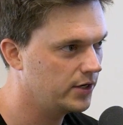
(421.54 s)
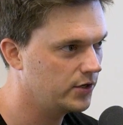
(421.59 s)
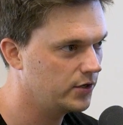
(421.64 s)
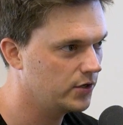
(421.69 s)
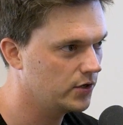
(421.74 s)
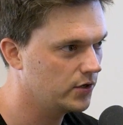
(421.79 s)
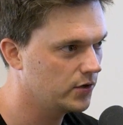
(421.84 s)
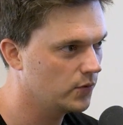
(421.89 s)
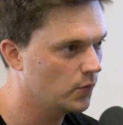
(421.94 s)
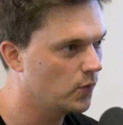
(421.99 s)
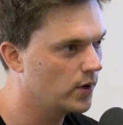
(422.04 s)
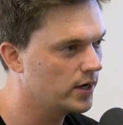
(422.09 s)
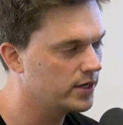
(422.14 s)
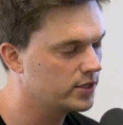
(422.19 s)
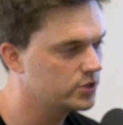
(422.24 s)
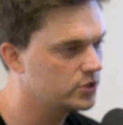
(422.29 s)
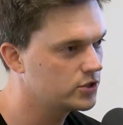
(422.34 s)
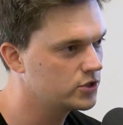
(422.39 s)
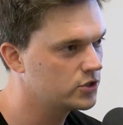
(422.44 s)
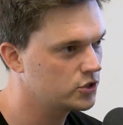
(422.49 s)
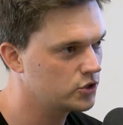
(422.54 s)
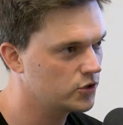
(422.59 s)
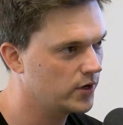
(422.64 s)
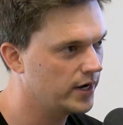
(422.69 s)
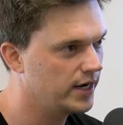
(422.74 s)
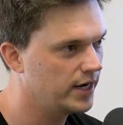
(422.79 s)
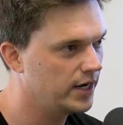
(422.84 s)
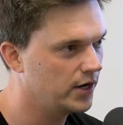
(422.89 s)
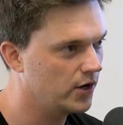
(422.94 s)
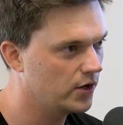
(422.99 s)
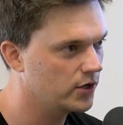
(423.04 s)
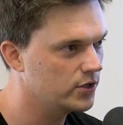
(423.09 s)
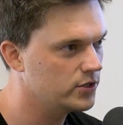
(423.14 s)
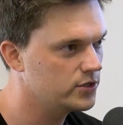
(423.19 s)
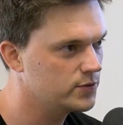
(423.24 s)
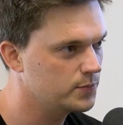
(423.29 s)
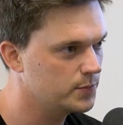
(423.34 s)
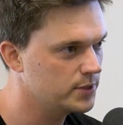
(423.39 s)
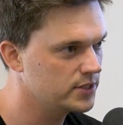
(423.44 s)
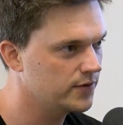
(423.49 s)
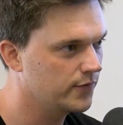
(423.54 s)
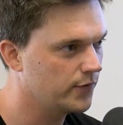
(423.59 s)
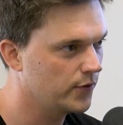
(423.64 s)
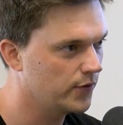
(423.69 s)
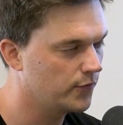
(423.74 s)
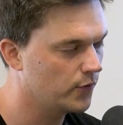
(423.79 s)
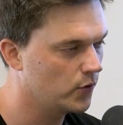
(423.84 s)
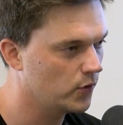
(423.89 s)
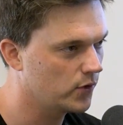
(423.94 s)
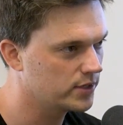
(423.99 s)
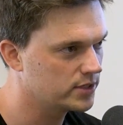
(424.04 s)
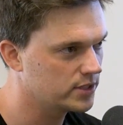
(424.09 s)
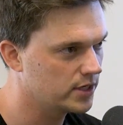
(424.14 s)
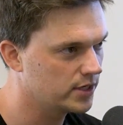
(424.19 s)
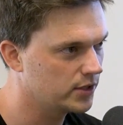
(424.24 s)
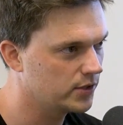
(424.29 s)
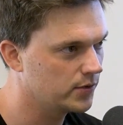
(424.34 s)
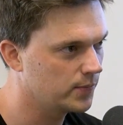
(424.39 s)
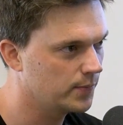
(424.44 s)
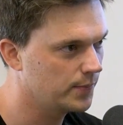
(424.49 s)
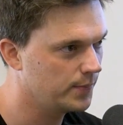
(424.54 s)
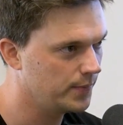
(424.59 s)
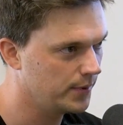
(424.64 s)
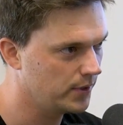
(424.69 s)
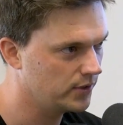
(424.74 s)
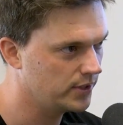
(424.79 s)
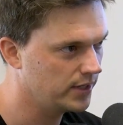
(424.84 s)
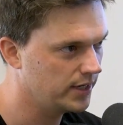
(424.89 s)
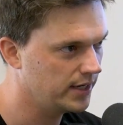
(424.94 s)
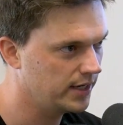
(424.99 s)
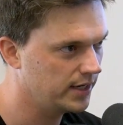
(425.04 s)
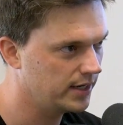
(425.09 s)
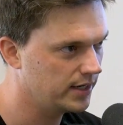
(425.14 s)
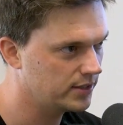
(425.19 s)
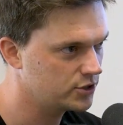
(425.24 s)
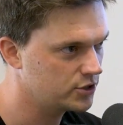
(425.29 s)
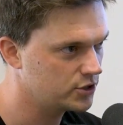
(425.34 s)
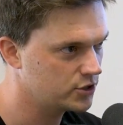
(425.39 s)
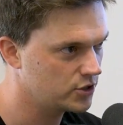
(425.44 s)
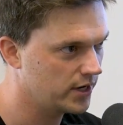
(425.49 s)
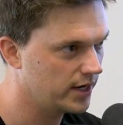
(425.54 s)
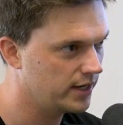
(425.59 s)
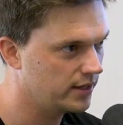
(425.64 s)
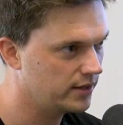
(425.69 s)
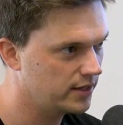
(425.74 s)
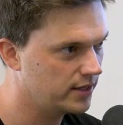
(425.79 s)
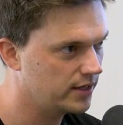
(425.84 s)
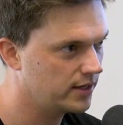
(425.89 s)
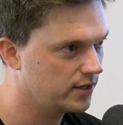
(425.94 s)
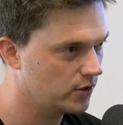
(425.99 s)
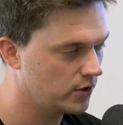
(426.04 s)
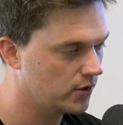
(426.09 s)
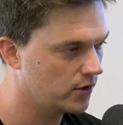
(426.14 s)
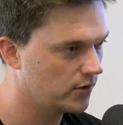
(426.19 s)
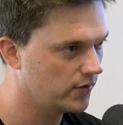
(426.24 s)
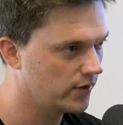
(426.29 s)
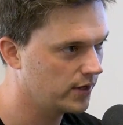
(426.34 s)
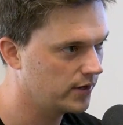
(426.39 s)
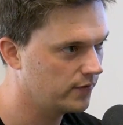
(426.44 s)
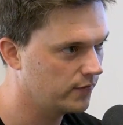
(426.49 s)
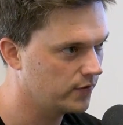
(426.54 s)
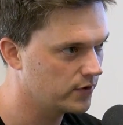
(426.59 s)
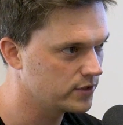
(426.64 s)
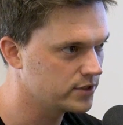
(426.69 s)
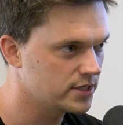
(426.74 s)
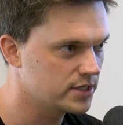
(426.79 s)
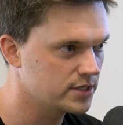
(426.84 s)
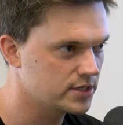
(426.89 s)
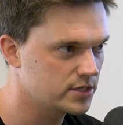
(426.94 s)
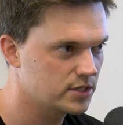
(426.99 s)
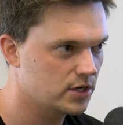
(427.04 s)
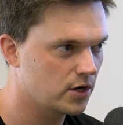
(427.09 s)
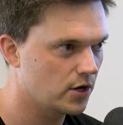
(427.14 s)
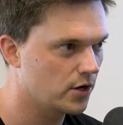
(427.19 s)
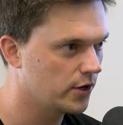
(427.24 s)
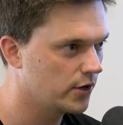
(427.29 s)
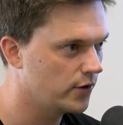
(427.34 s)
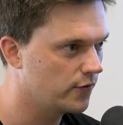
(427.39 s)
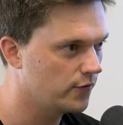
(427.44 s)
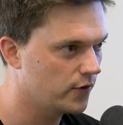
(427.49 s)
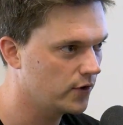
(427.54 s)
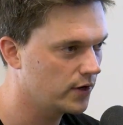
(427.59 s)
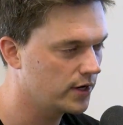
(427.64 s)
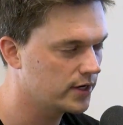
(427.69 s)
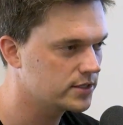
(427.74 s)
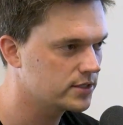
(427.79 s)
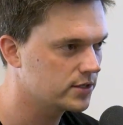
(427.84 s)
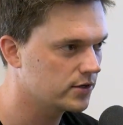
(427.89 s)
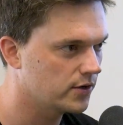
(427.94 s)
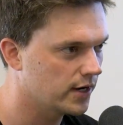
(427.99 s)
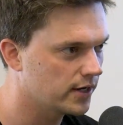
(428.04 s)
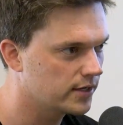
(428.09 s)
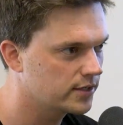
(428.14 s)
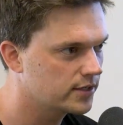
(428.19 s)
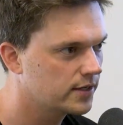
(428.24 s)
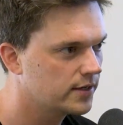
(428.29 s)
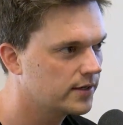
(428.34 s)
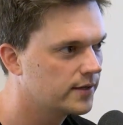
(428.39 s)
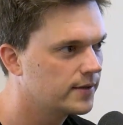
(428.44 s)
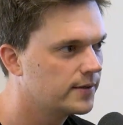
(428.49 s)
And what training are you specifically focused on? You're building a strength currently versus cardio focus, correct?